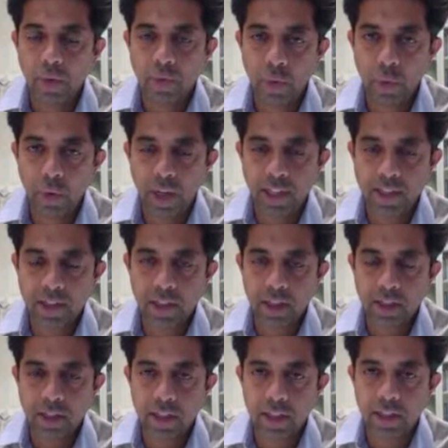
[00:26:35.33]
We've already
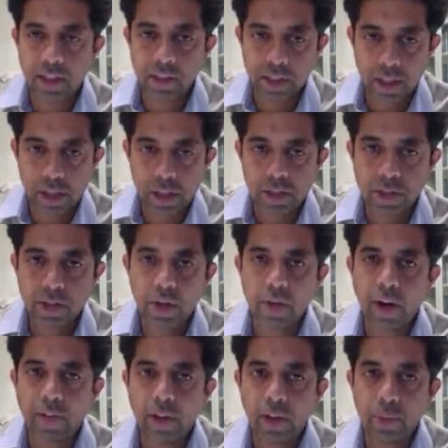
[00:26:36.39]
started discussions
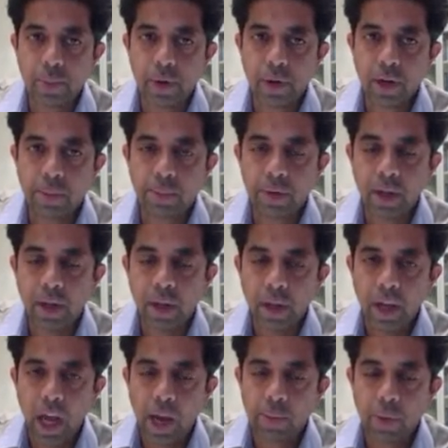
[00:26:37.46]
around those programs,
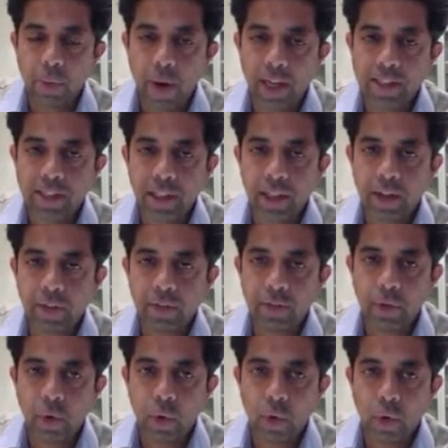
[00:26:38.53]
and we're waiting
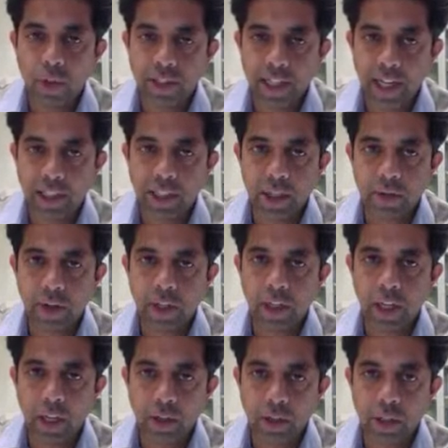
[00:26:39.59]
for data in
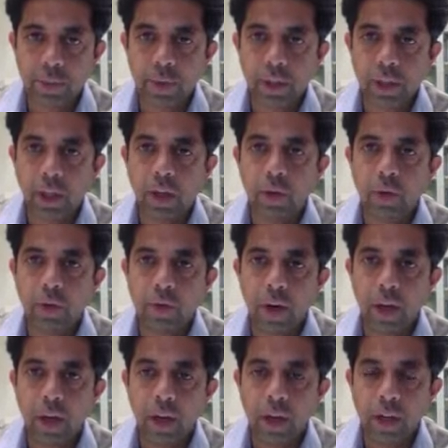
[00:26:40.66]
Q2 and
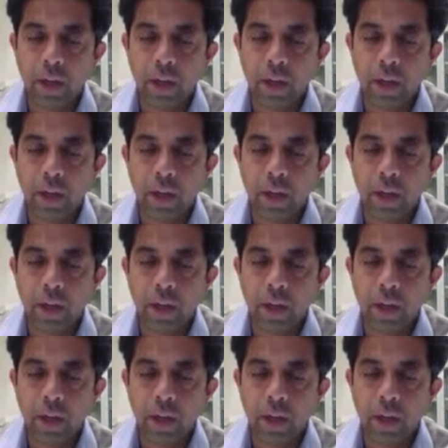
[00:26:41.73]
Q3.